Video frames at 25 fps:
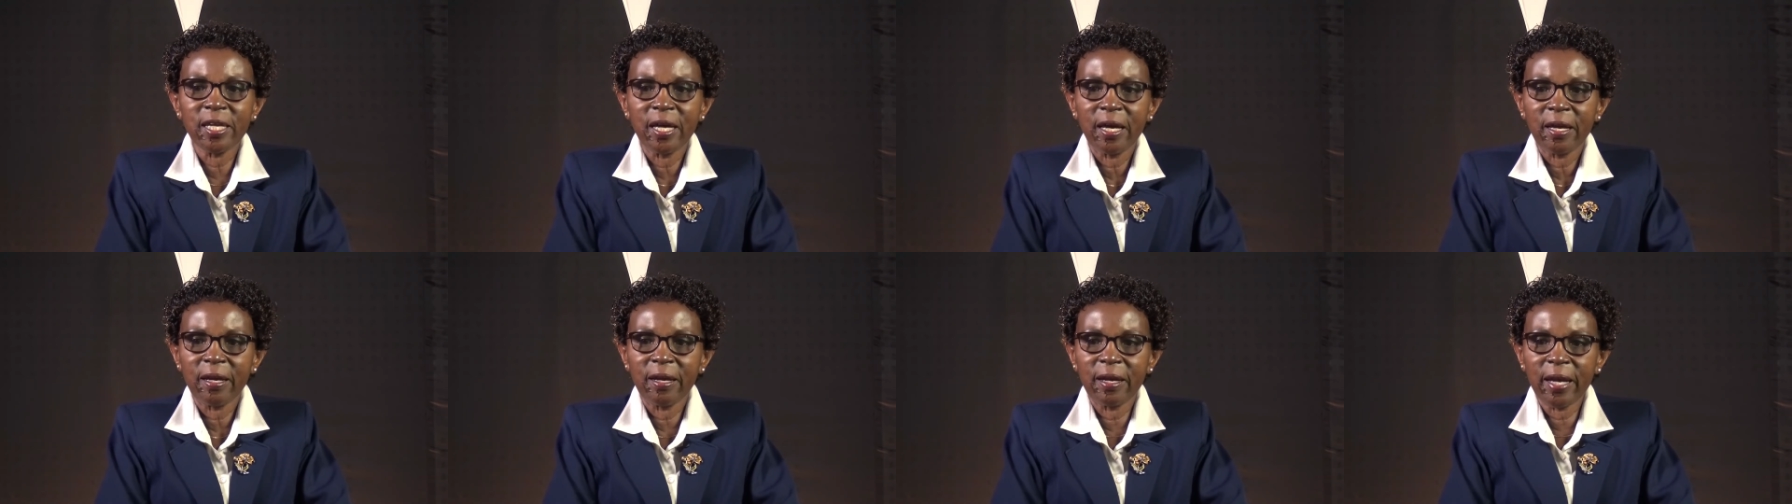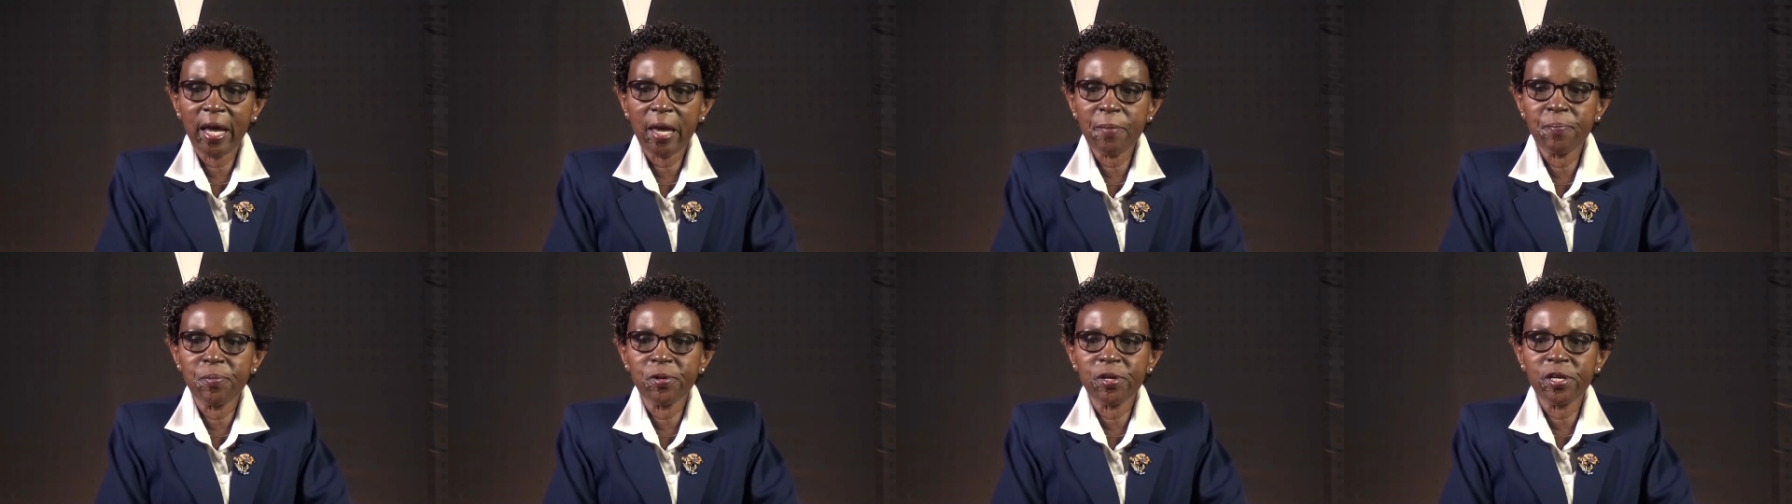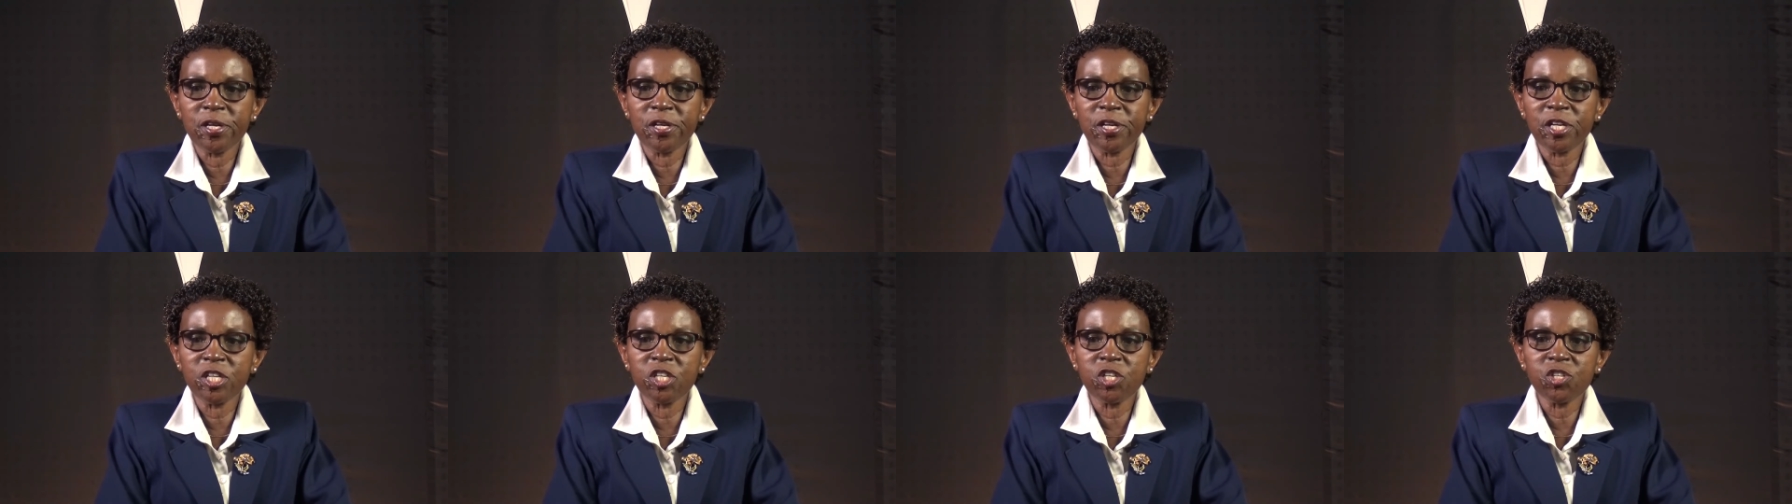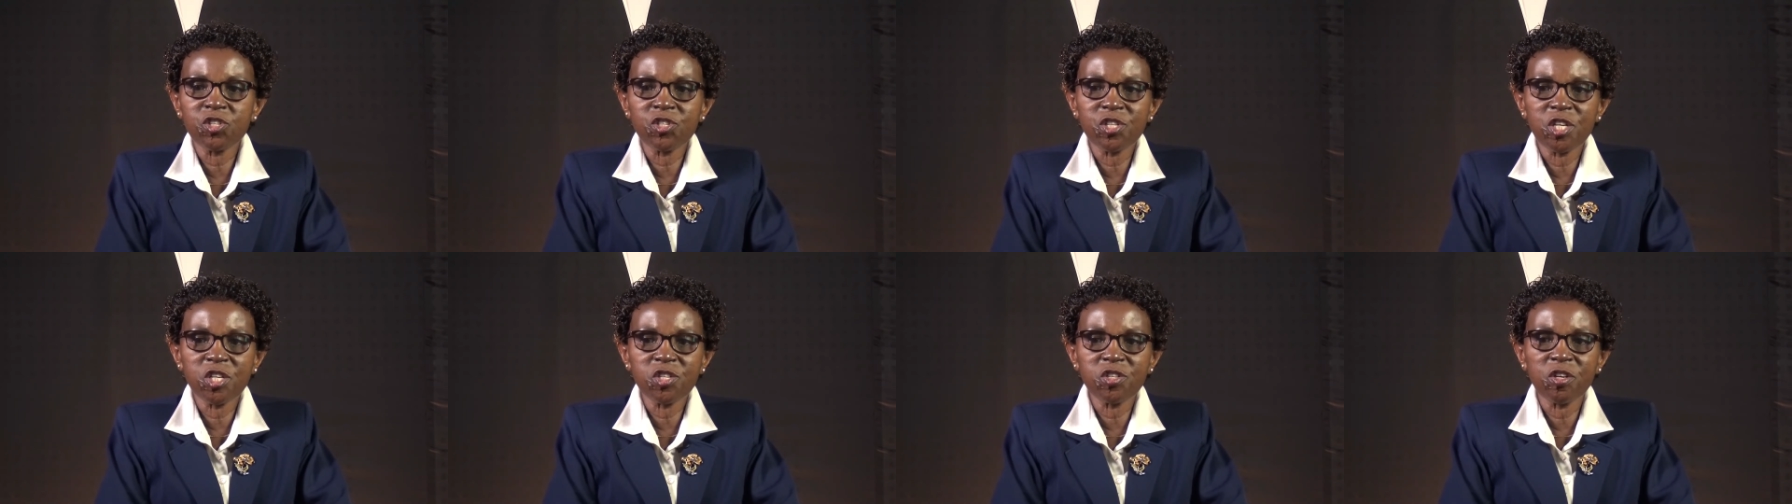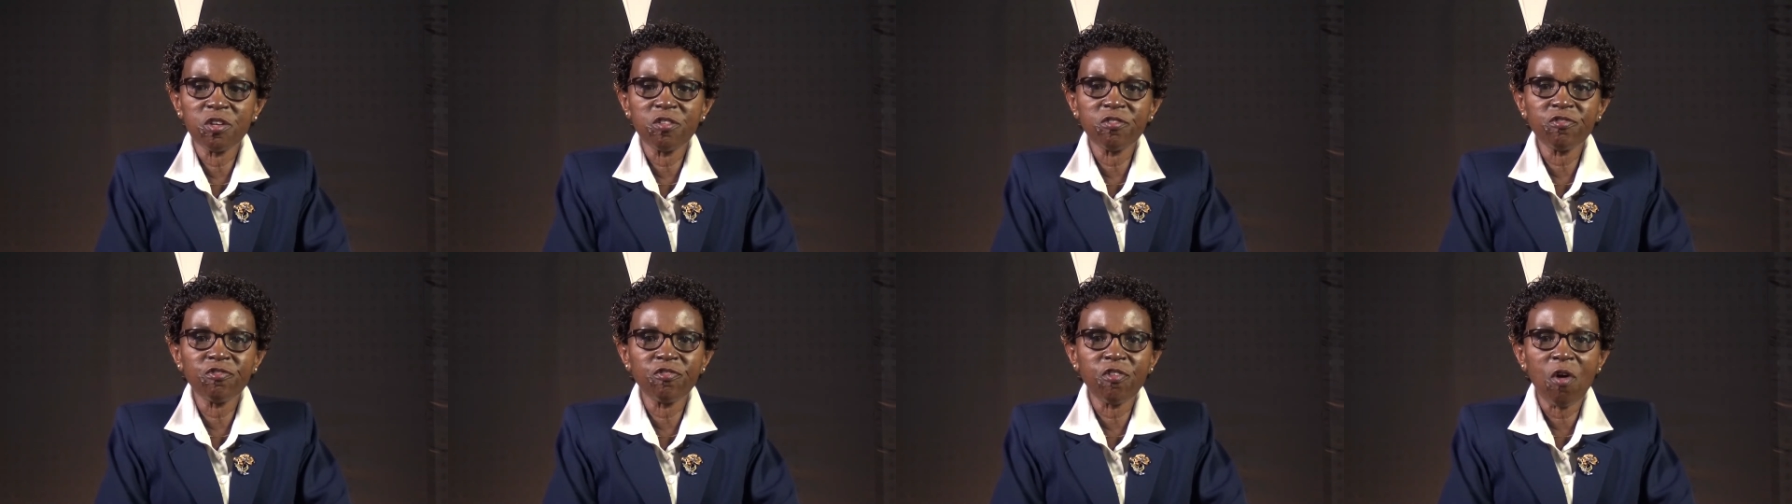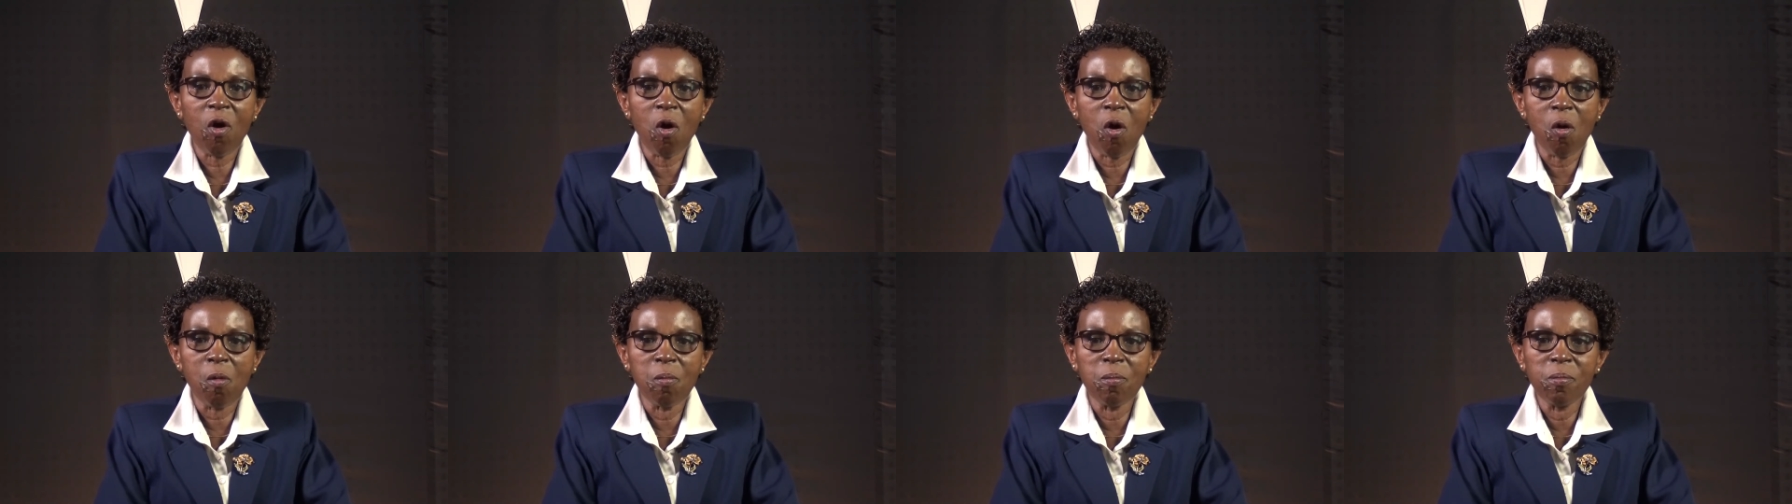library registration
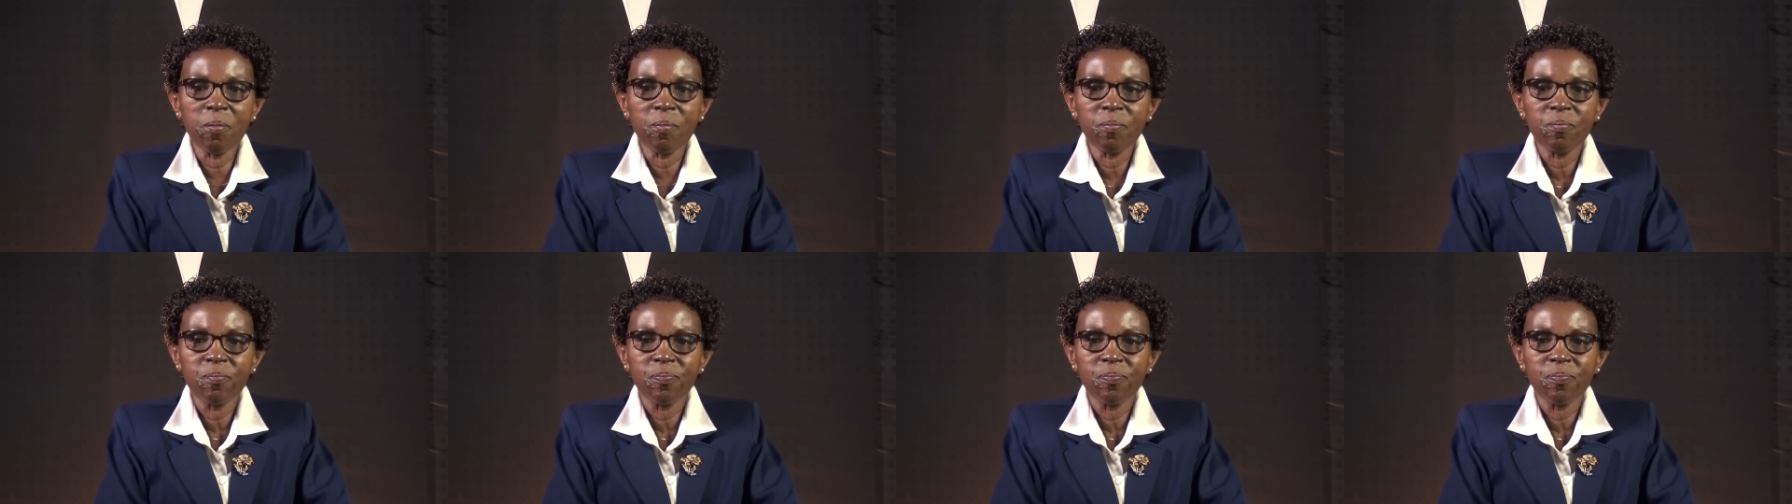form,